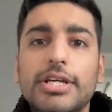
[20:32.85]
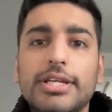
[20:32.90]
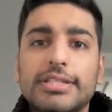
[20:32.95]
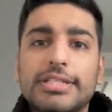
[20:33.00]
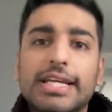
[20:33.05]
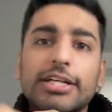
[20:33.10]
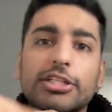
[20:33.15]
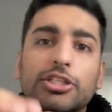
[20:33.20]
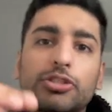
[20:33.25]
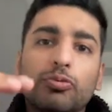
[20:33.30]

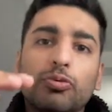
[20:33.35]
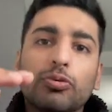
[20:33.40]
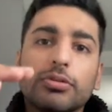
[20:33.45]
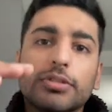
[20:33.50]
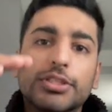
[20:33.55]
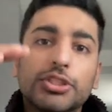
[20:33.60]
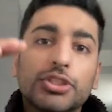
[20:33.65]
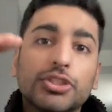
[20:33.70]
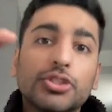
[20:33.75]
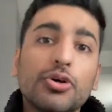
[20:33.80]
the actual
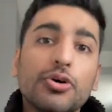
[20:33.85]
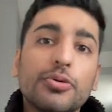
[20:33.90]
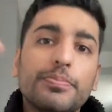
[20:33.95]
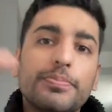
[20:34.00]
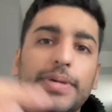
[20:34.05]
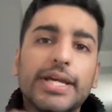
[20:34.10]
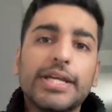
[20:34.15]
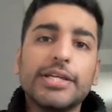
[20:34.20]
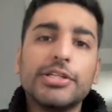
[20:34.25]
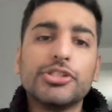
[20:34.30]
SERP
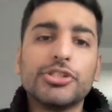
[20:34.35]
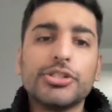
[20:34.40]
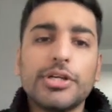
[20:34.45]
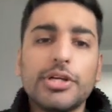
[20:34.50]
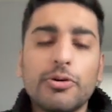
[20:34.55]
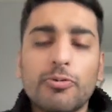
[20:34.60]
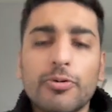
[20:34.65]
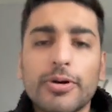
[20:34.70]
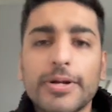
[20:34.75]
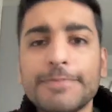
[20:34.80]
page,
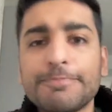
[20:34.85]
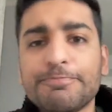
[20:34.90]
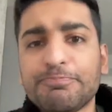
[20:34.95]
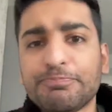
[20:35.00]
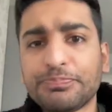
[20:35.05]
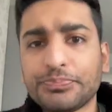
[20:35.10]
right?